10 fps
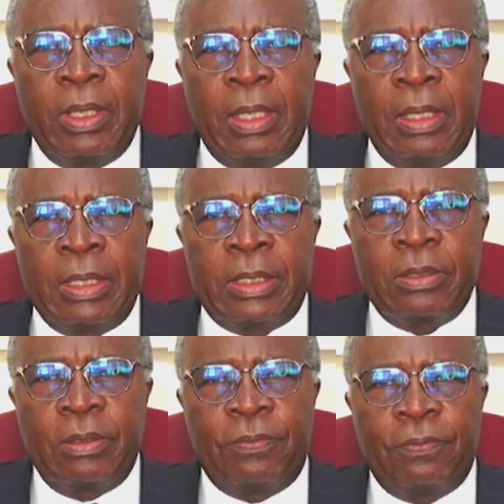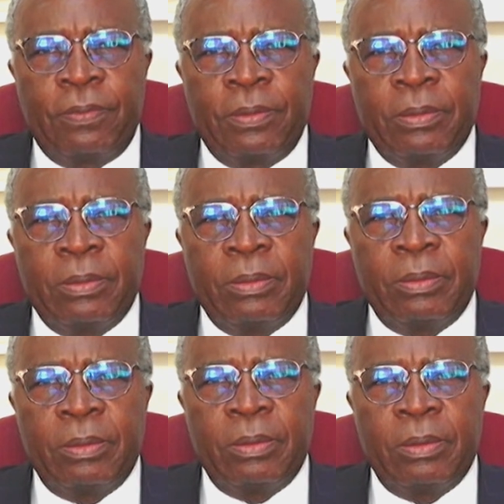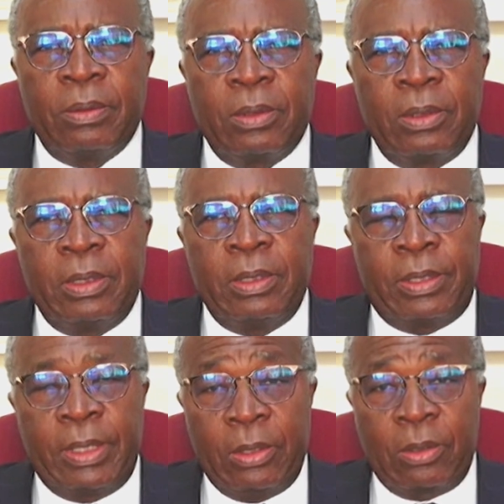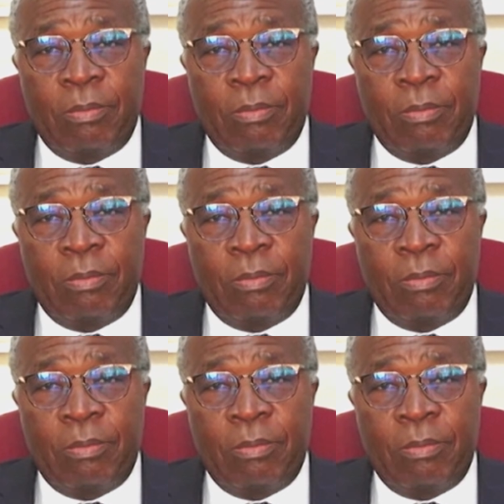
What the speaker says: less of internal